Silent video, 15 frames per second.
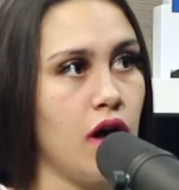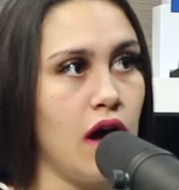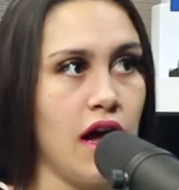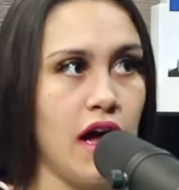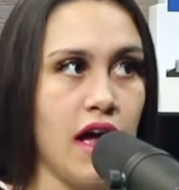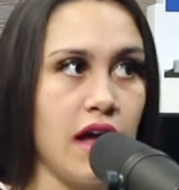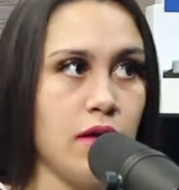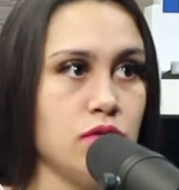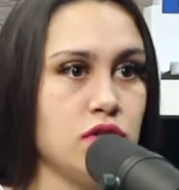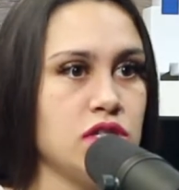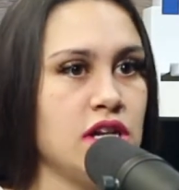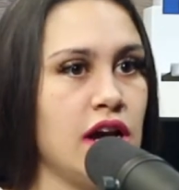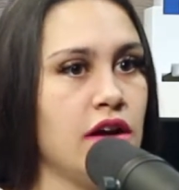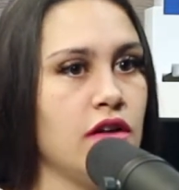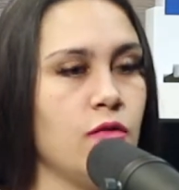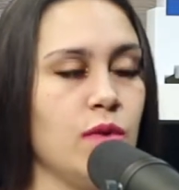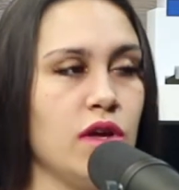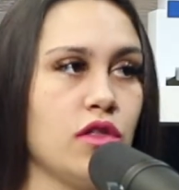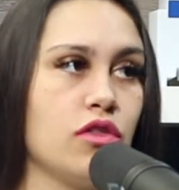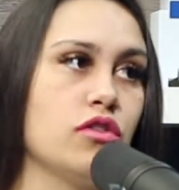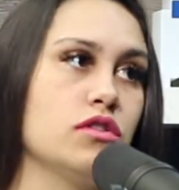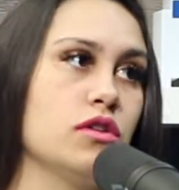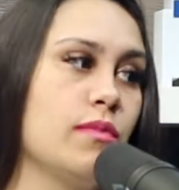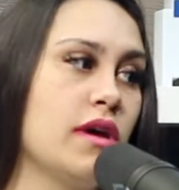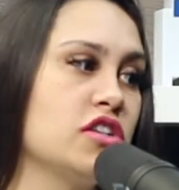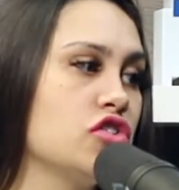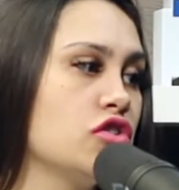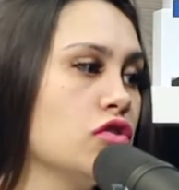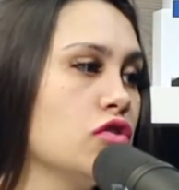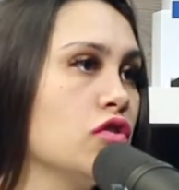I was tired of being third
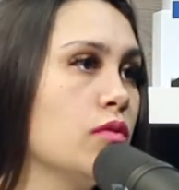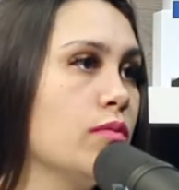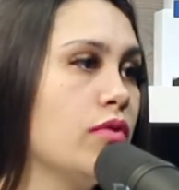dimensional,